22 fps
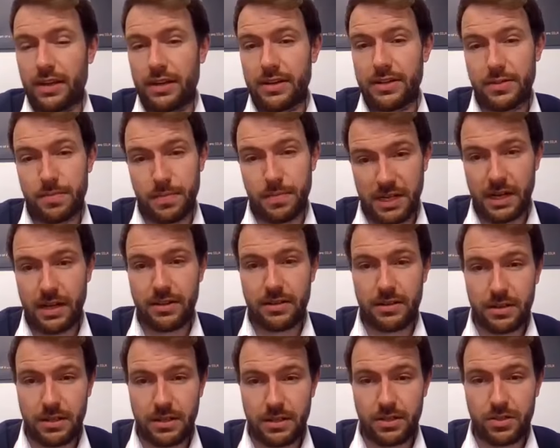that has been
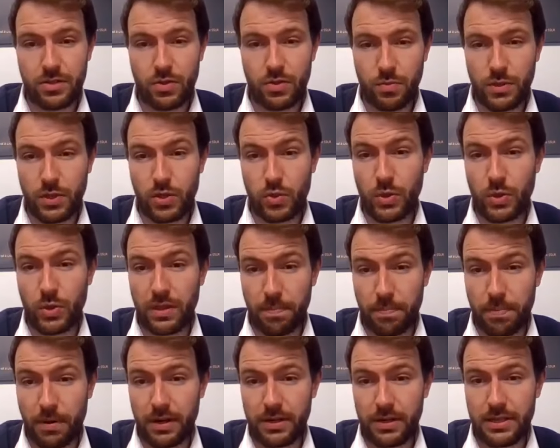entered into between
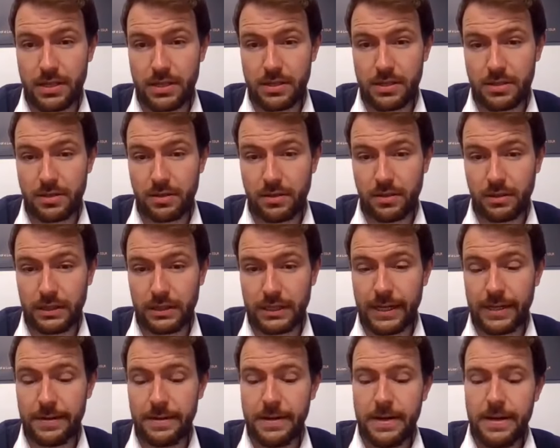the parties.
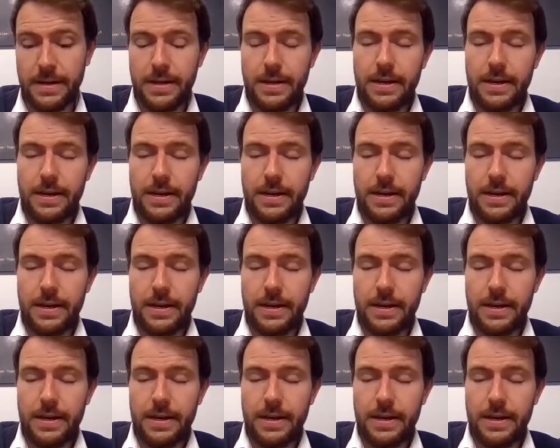Okay.